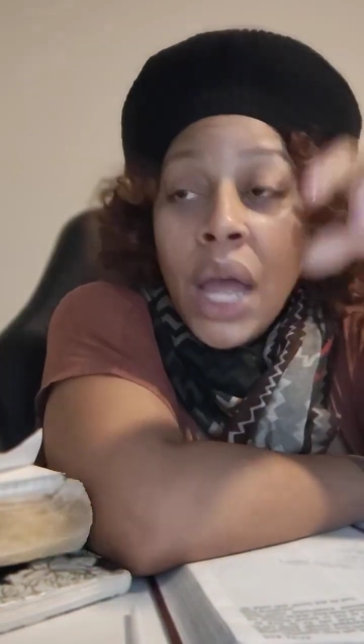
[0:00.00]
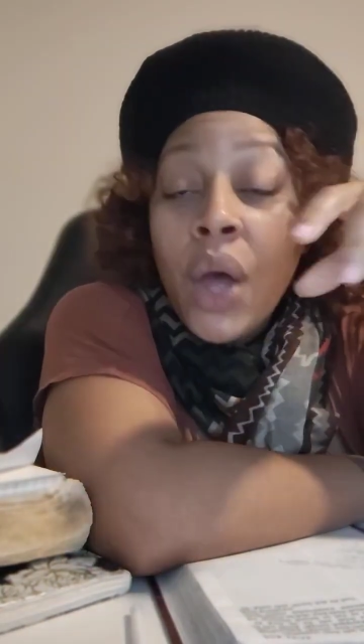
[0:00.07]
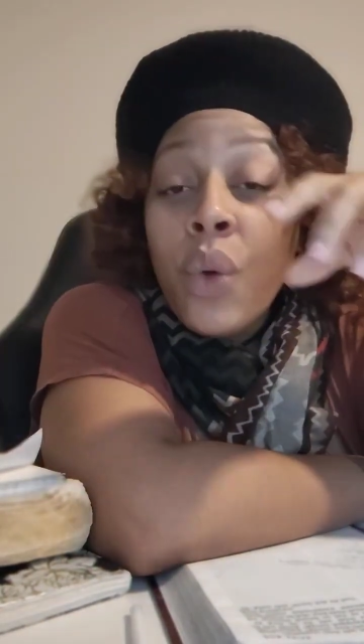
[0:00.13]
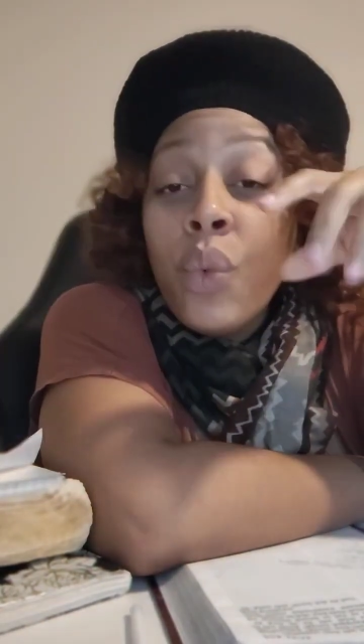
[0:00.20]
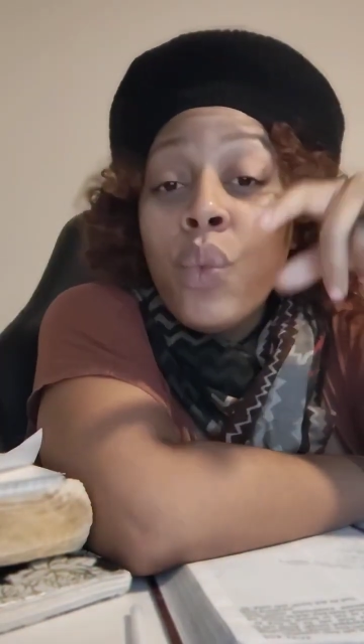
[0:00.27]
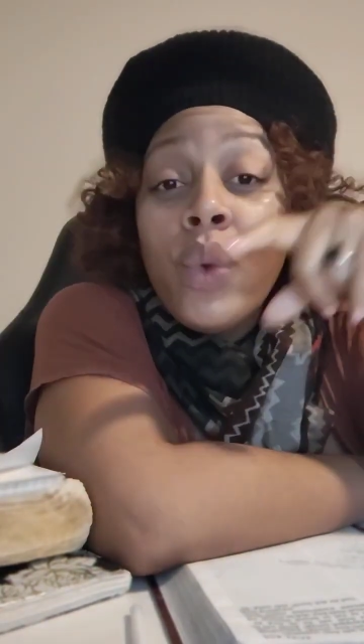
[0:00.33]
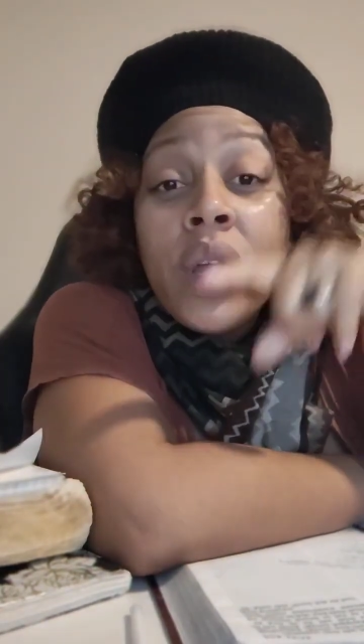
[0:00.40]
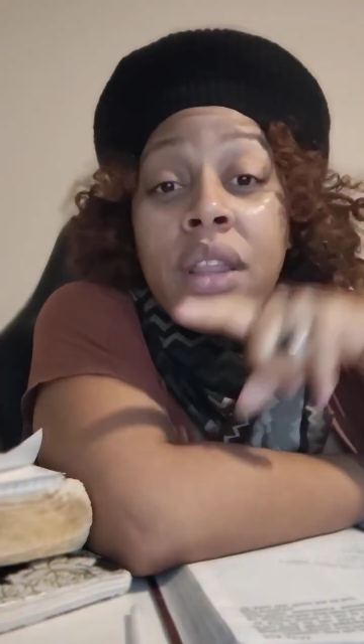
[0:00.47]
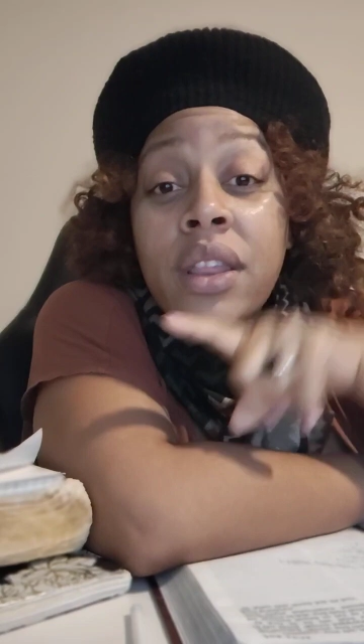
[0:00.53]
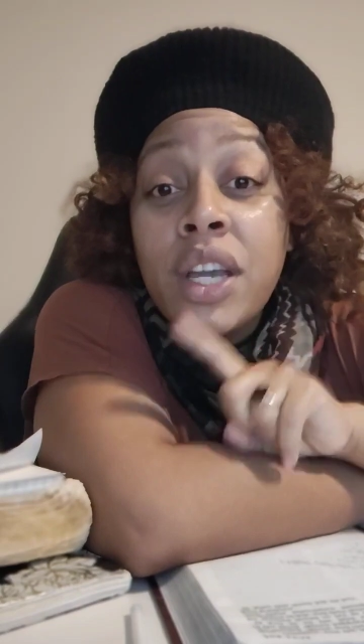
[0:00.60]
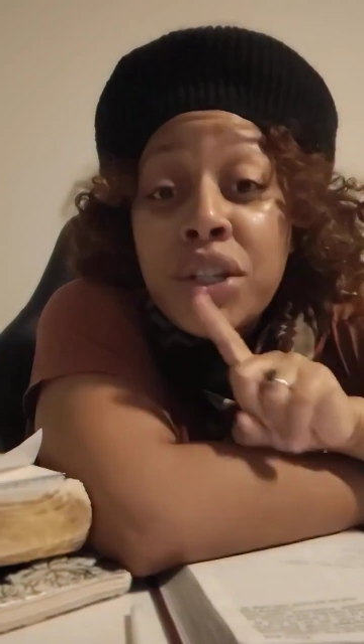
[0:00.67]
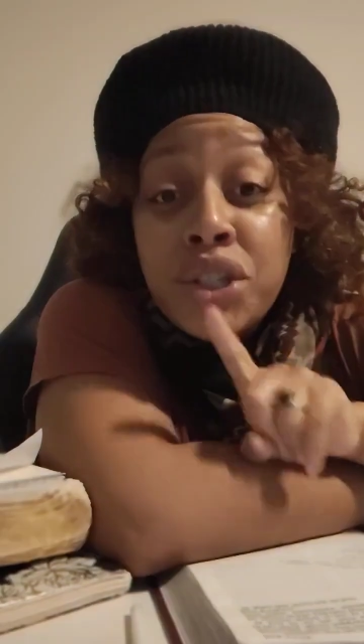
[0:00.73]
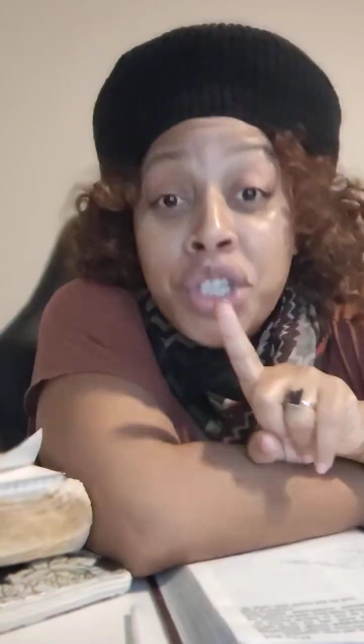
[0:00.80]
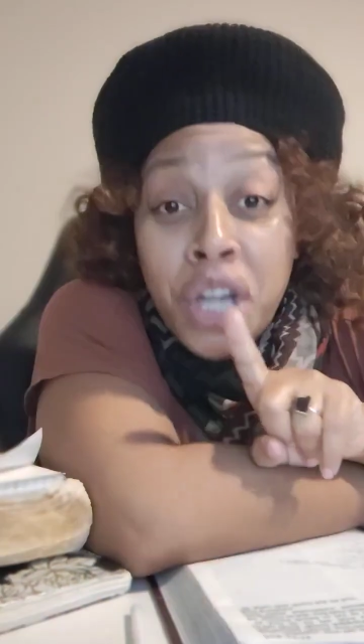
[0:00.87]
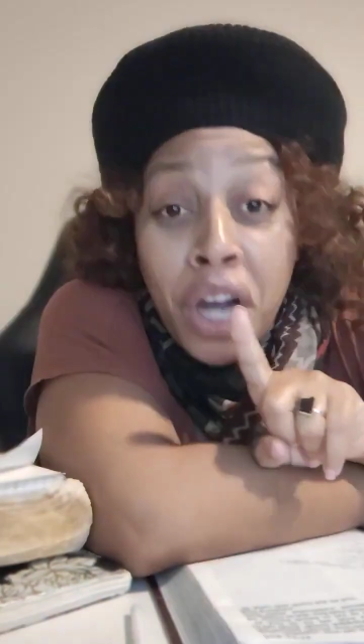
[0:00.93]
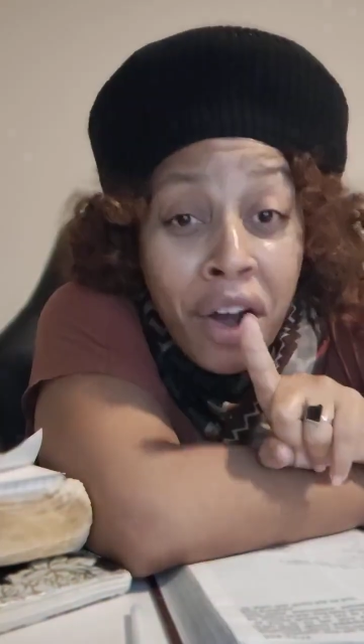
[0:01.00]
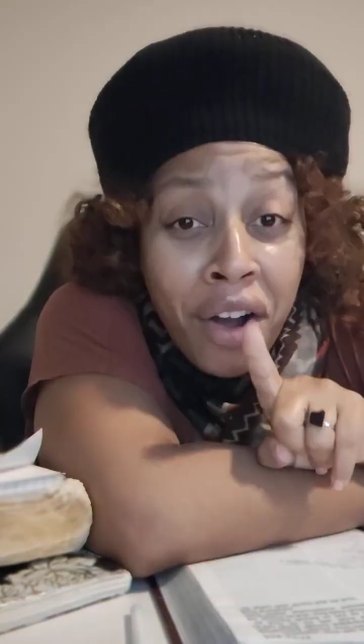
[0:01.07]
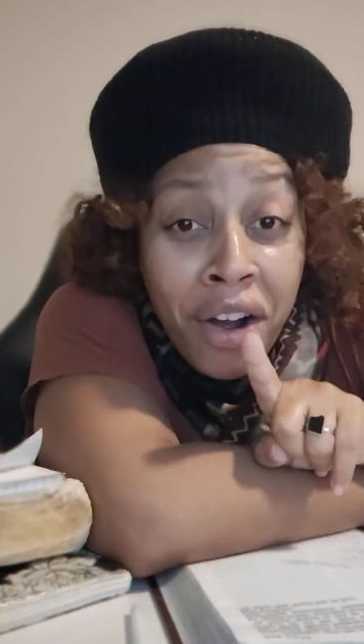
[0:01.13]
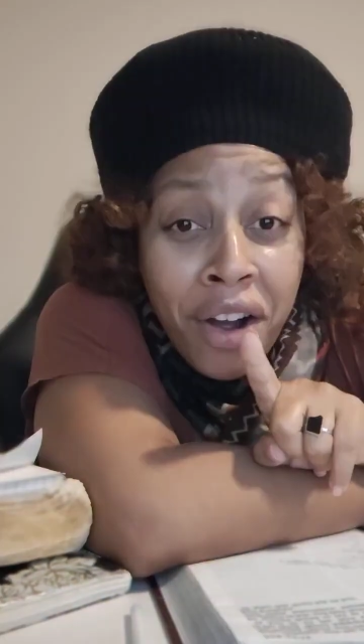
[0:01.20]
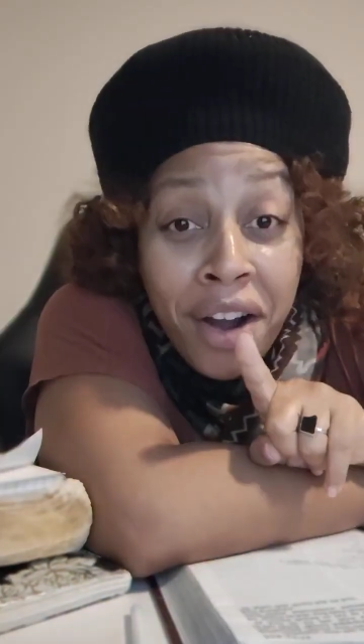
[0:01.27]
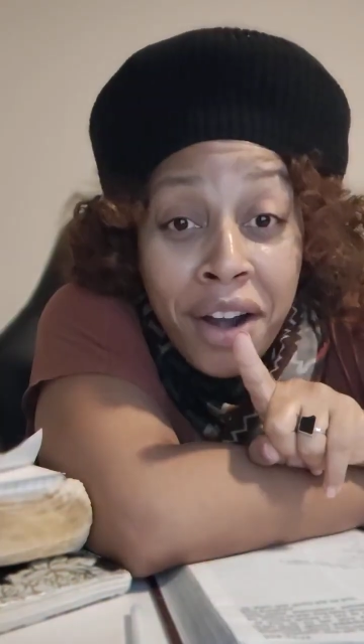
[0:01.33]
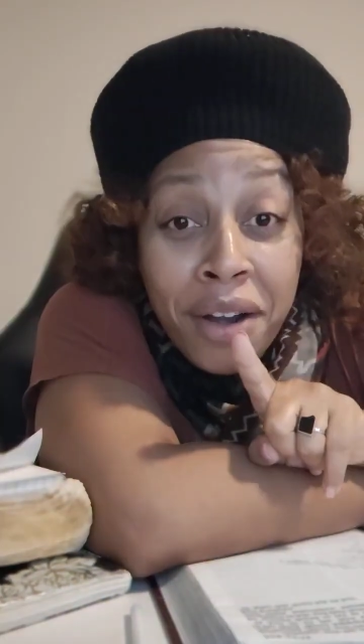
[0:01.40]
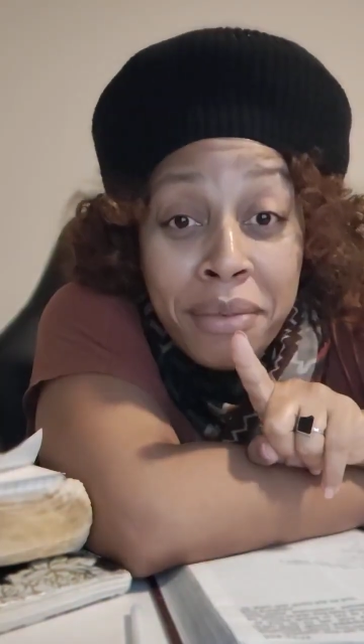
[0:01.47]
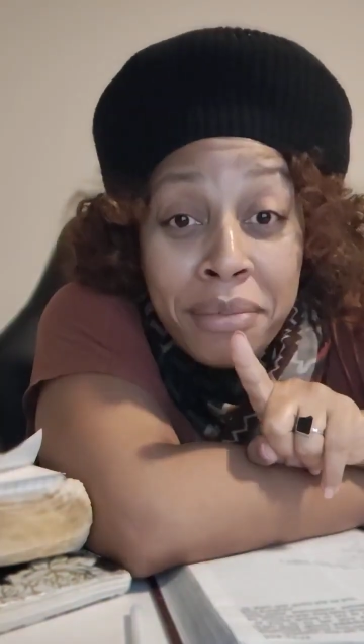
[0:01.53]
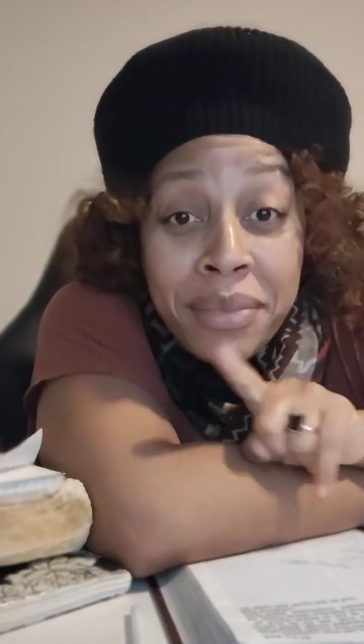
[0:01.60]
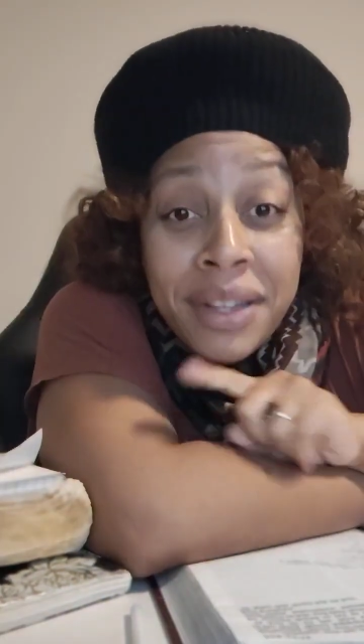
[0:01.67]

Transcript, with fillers: with charm.